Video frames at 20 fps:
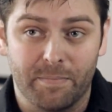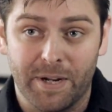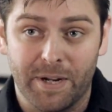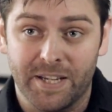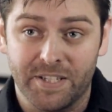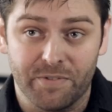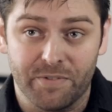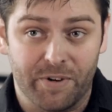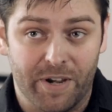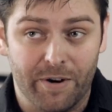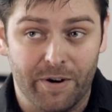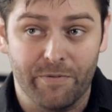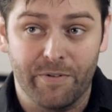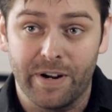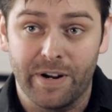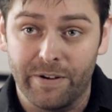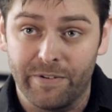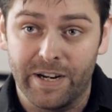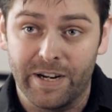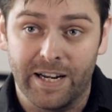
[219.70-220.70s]
the players are going to
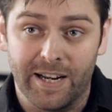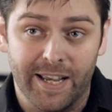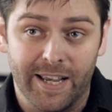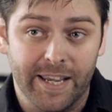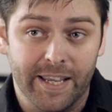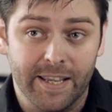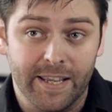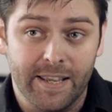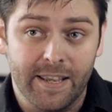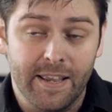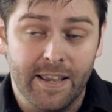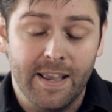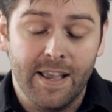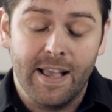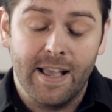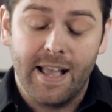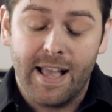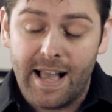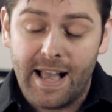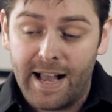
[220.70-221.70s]
really, really like.
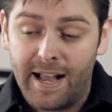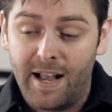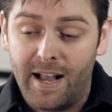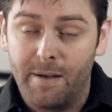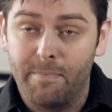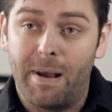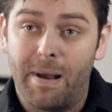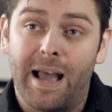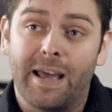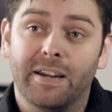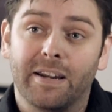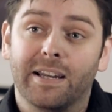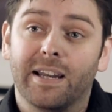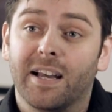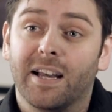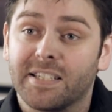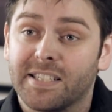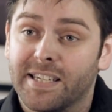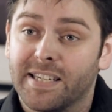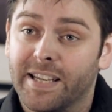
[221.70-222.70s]
And
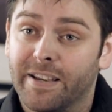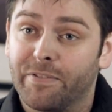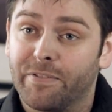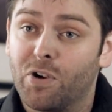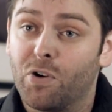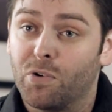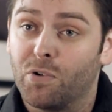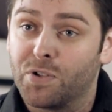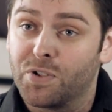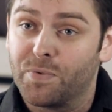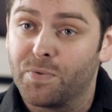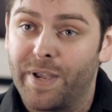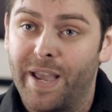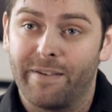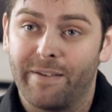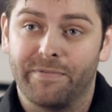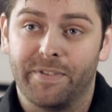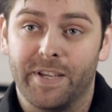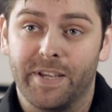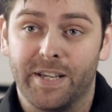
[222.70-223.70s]
lastly, of course, we
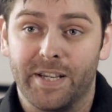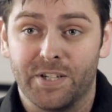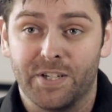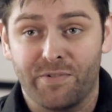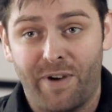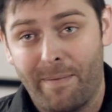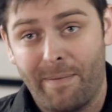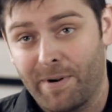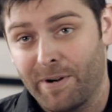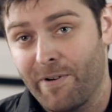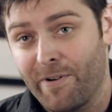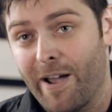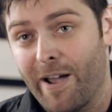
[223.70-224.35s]
have the scrambler